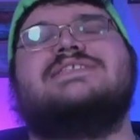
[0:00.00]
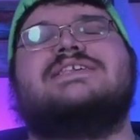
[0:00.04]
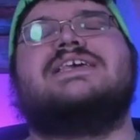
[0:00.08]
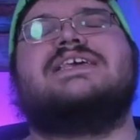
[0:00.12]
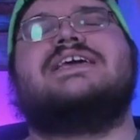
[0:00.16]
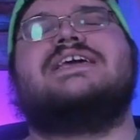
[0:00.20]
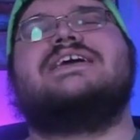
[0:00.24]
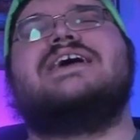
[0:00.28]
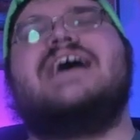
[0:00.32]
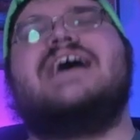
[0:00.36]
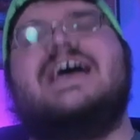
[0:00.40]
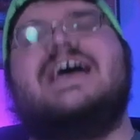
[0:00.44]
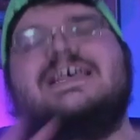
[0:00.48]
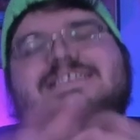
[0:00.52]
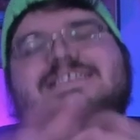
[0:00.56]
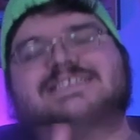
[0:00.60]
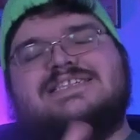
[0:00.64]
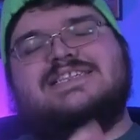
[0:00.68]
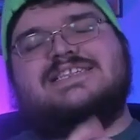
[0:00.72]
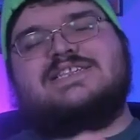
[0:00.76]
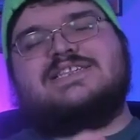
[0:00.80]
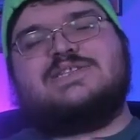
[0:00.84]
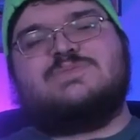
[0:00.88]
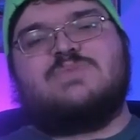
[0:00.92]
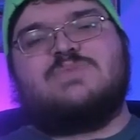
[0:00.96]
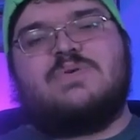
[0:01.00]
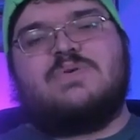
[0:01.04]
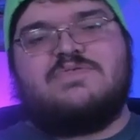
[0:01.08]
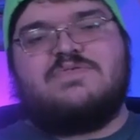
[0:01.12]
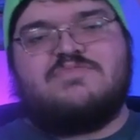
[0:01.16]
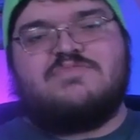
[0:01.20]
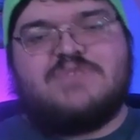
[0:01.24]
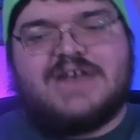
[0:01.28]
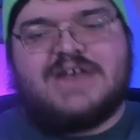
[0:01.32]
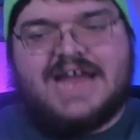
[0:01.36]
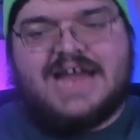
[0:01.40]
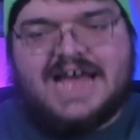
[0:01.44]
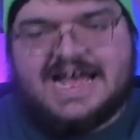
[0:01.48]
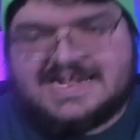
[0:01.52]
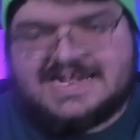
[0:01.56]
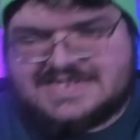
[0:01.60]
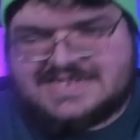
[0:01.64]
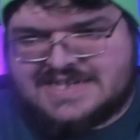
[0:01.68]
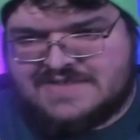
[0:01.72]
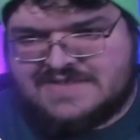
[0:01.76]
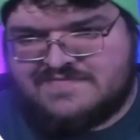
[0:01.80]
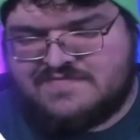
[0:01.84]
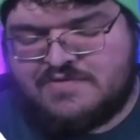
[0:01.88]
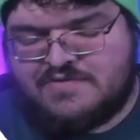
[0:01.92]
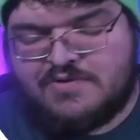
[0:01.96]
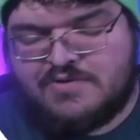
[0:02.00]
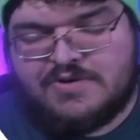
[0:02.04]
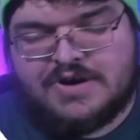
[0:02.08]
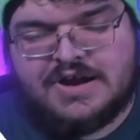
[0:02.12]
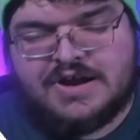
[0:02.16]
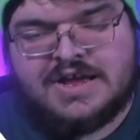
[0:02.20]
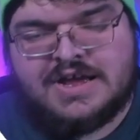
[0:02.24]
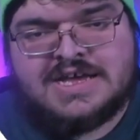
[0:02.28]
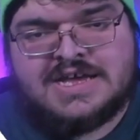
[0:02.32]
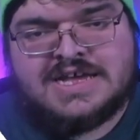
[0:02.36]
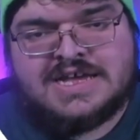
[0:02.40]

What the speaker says: Yes, this is what we've been asking for.